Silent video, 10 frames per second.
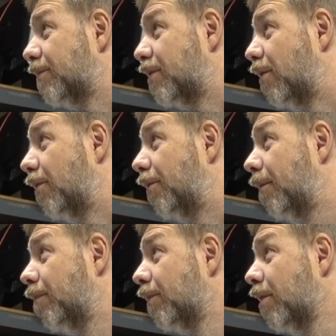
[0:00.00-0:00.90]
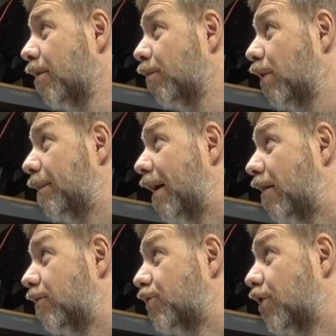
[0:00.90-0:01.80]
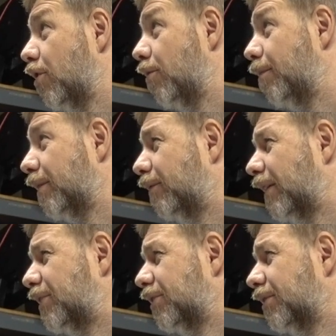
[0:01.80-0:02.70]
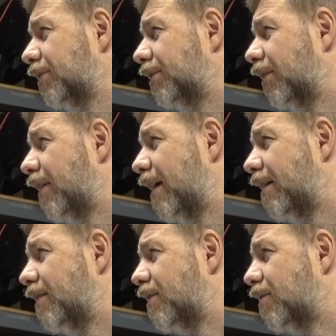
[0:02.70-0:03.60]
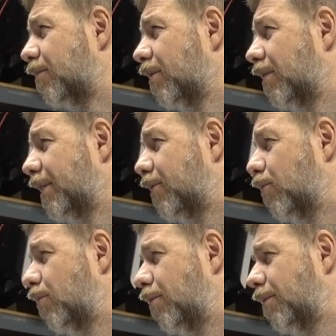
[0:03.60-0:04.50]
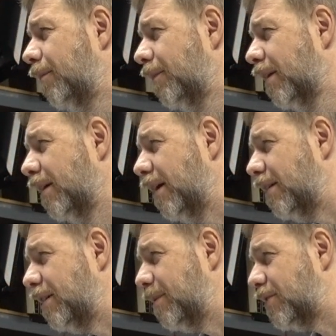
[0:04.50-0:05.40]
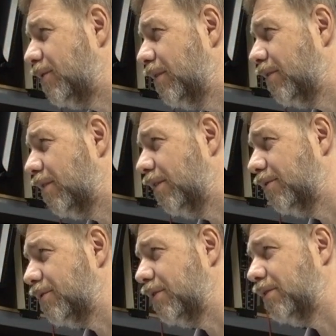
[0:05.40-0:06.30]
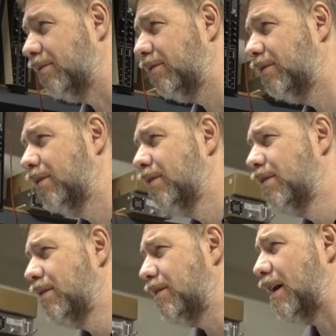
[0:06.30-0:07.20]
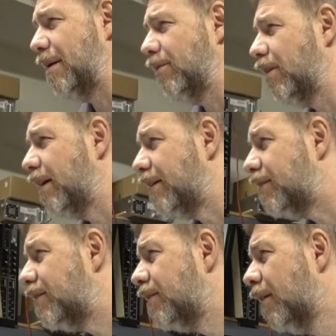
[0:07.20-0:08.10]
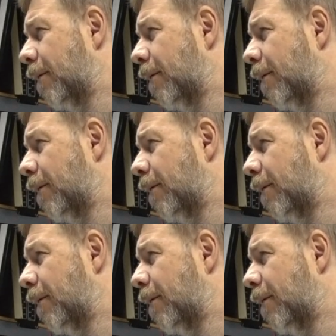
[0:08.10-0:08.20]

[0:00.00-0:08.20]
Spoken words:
So pretty powerful show, big fixtures, so that is really cool. Yeah, DMX Studio colors and Cyberlights.